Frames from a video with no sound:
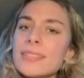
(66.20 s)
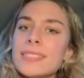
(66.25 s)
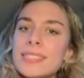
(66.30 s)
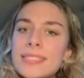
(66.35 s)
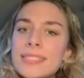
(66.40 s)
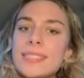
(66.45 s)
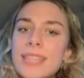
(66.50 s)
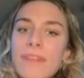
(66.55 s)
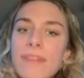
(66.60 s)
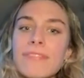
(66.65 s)

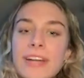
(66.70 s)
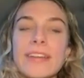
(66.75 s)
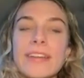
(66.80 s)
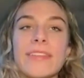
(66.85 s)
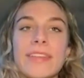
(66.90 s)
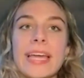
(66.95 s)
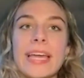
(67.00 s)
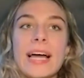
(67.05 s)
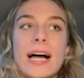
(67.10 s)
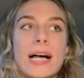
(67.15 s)

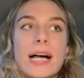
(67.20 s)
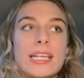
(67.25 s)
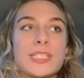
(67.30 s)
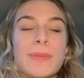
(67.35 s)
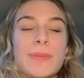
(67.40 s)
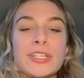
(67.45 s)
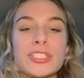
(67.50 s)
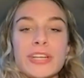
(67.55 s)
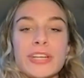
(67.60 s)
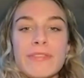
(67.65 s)
definitely.
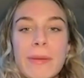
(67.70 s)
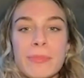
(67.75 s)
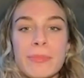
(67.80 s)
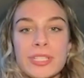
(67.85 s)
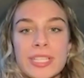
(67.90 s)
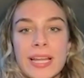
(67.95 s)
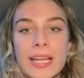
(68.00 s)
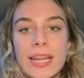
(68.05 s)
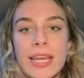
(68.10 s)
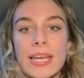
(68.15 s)
Especially
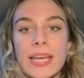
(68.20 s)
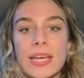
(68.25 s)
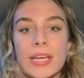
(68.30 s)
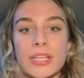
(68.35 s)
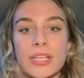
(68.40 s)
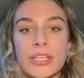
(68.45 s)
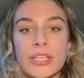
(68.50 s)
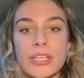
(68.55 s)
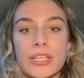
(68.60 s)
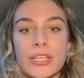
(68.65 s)
representing
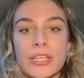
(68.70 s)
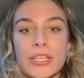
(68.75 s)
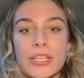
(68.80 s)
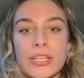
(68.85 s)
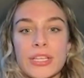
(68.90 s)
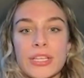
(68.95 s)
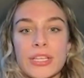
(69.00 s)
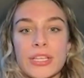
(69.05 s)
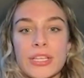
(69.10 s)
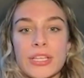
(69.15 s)
UNH,
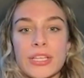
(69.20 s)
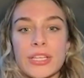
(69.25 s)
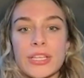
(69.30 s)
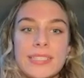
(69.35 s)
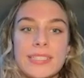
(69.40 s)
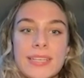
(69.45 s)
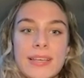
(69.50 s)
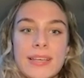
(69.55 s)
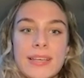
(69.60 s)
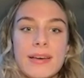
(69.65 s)
I wanted
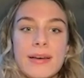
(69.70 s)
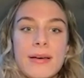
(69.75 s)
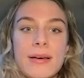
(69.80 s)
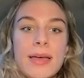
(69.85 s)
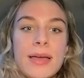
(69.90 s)
to